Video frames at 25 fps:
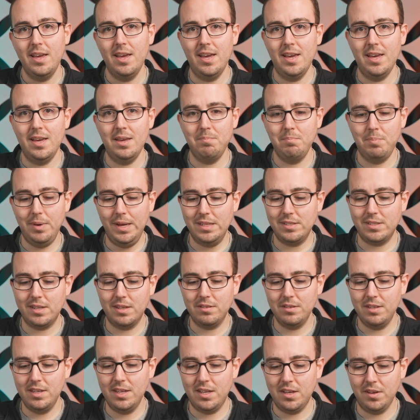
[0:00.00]
and
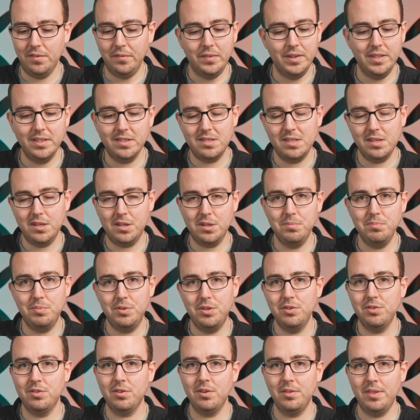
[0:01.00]
basically convince the
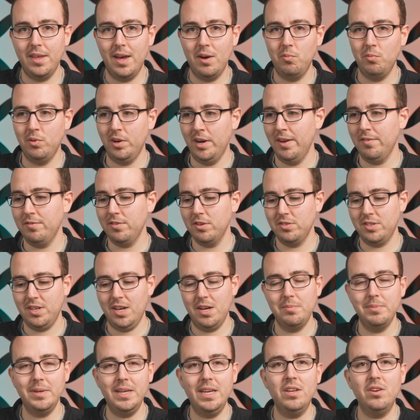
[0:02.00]
computer that whatever is
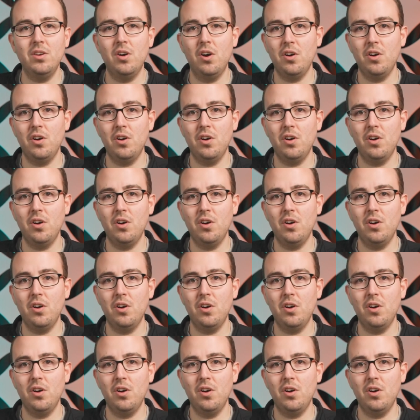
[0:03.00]
coming in